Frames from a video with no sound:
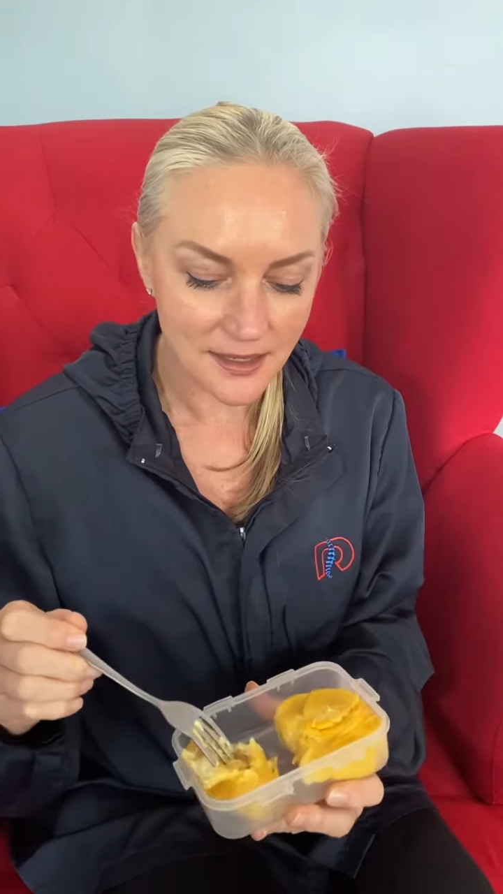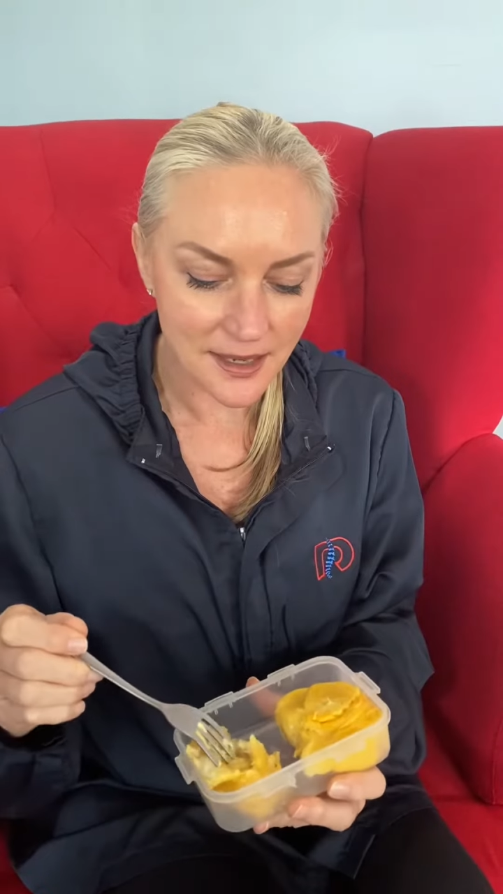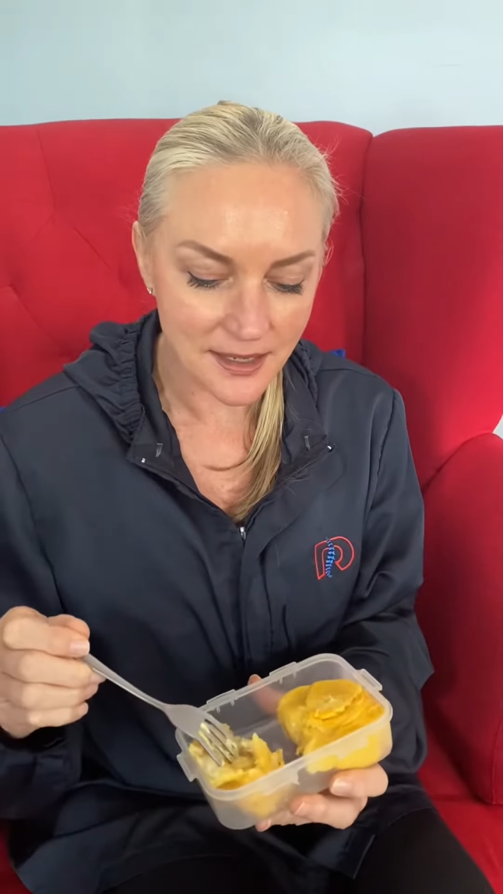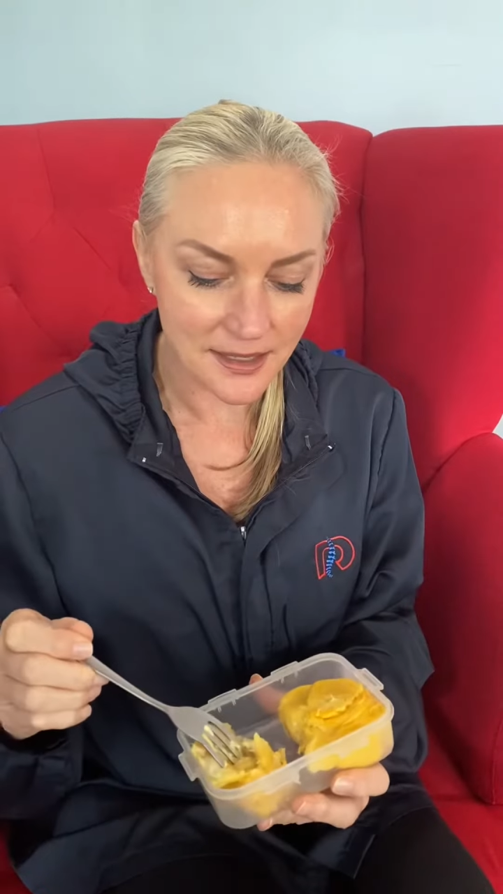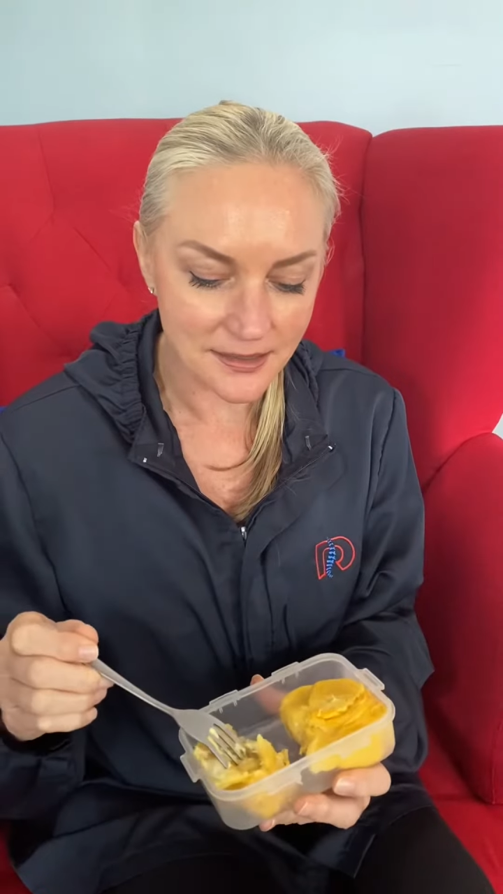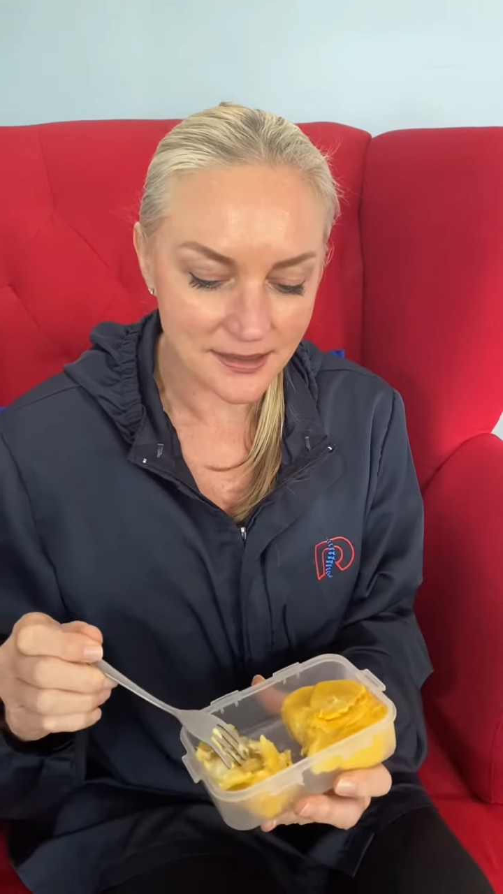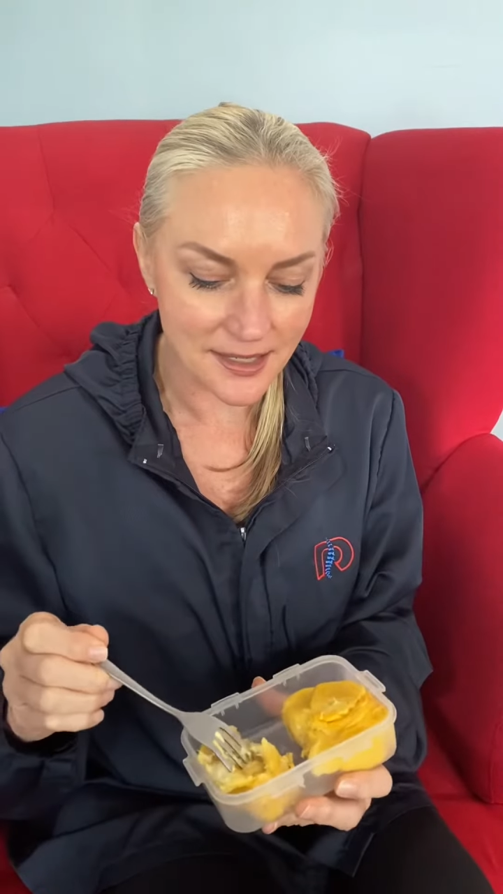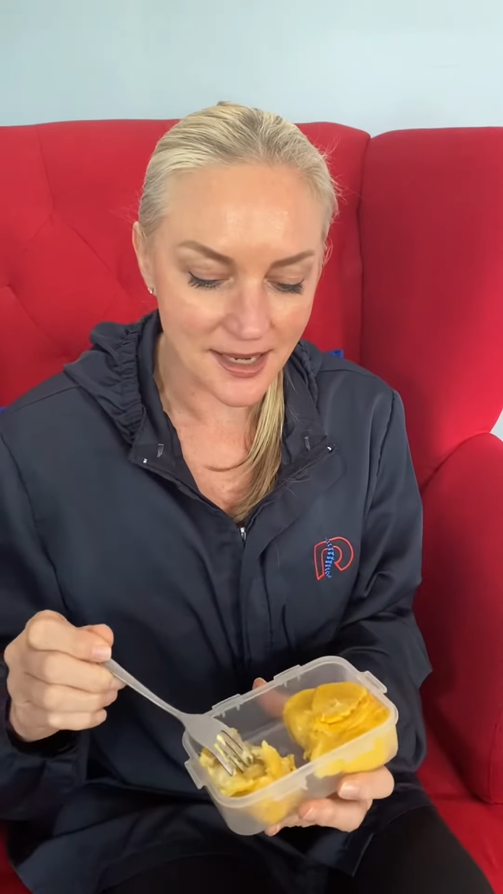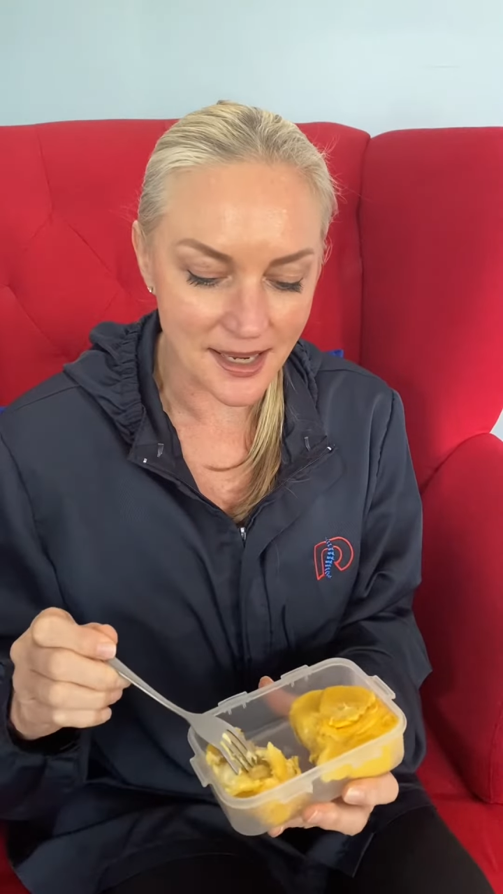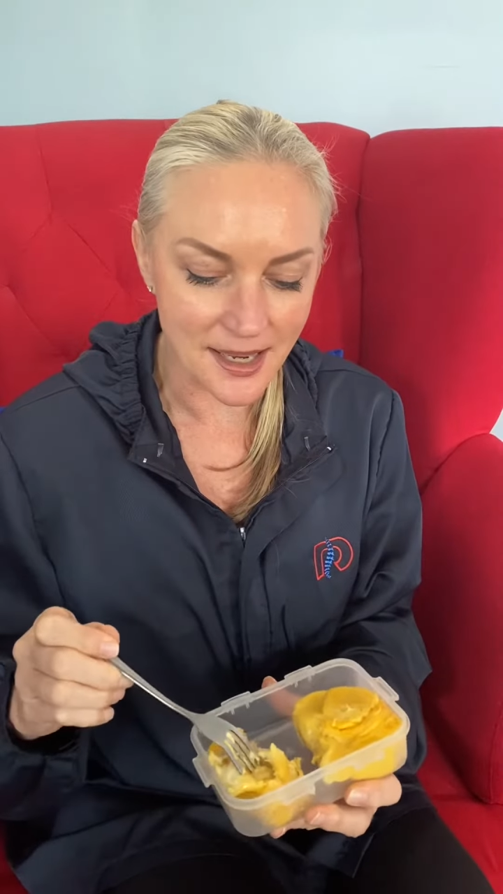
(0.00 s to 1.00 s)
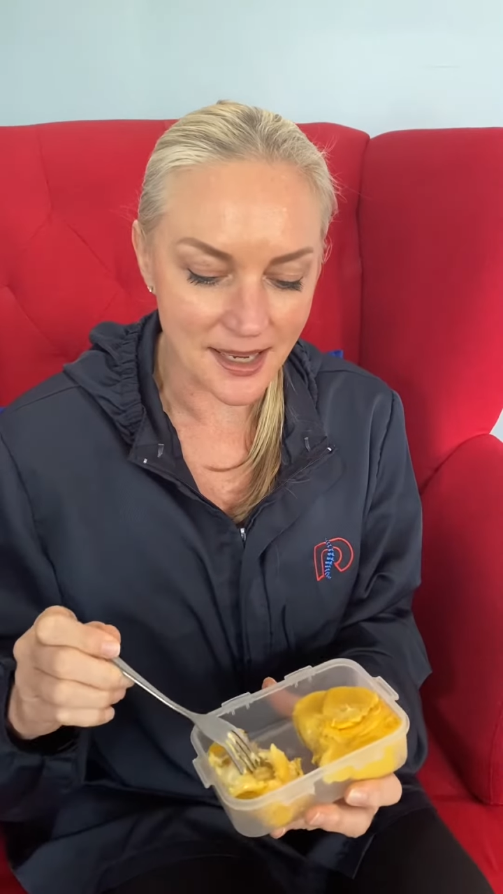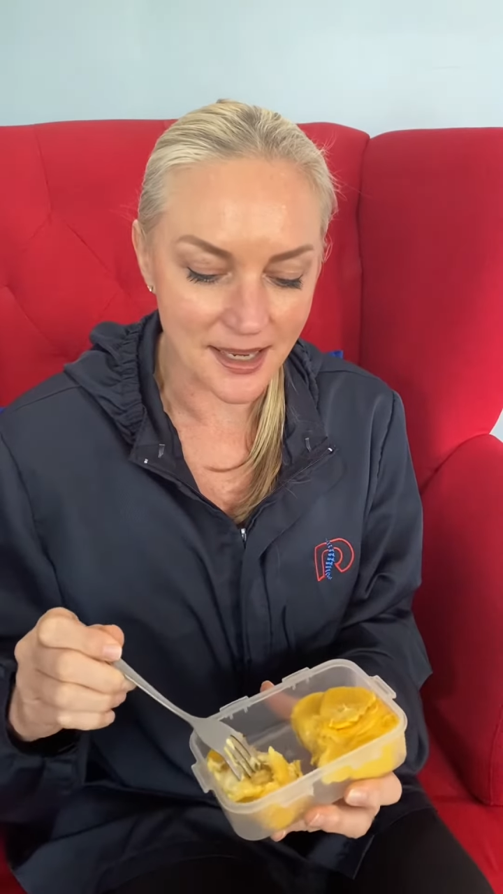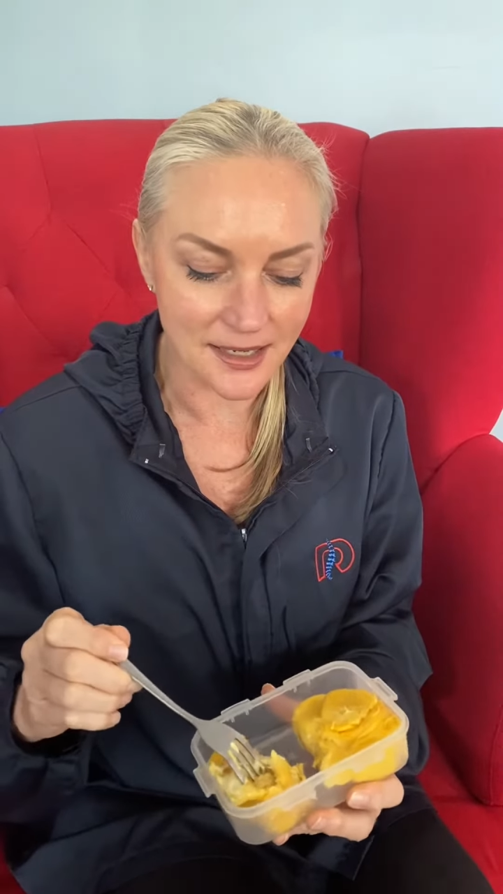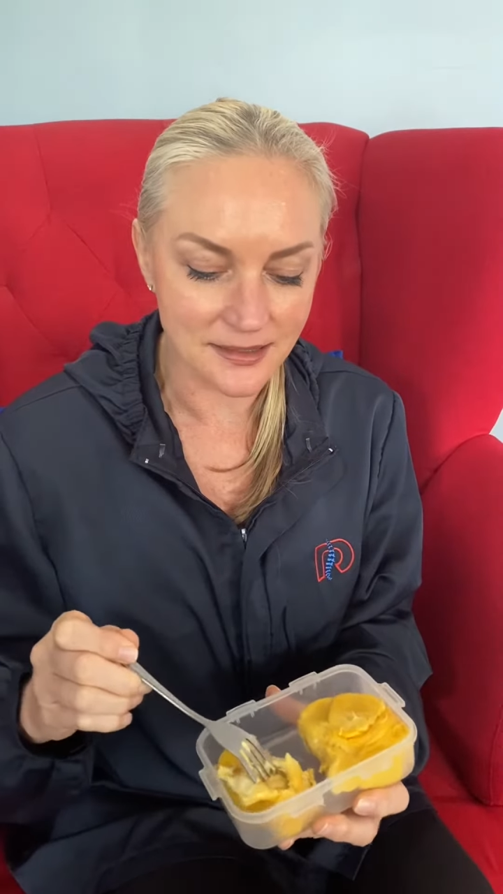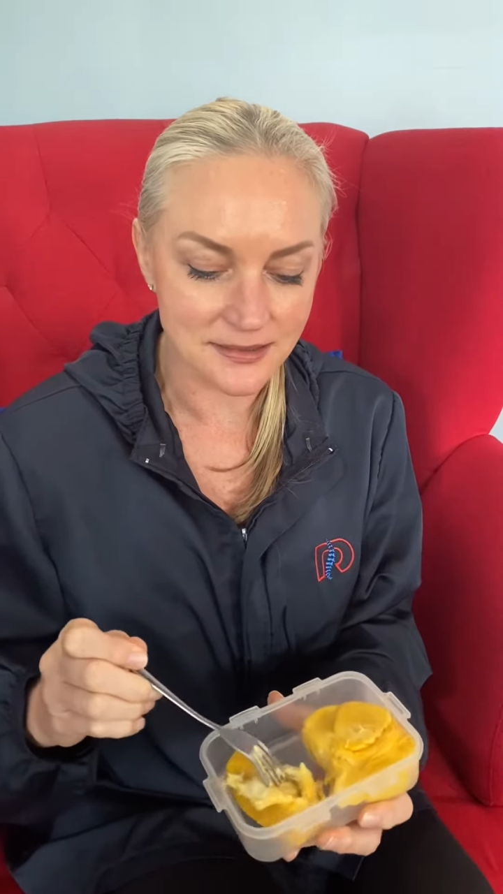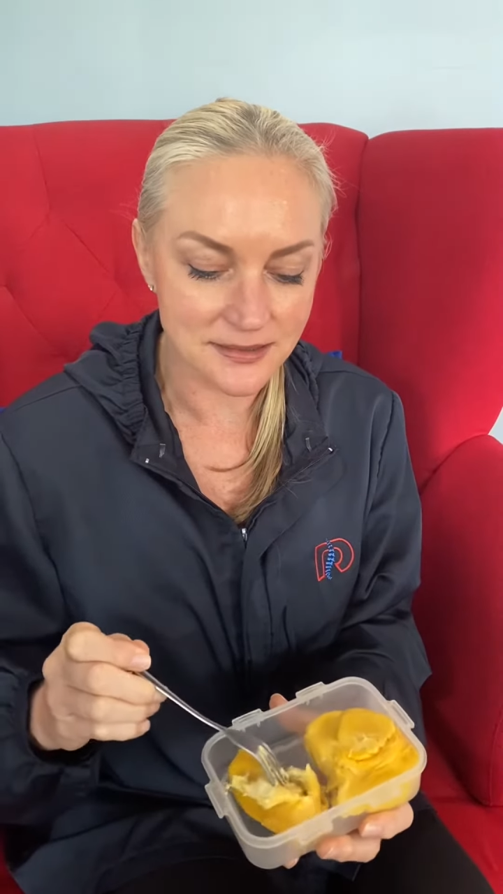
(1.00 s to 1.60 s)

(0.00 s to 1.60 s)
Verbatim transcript: it can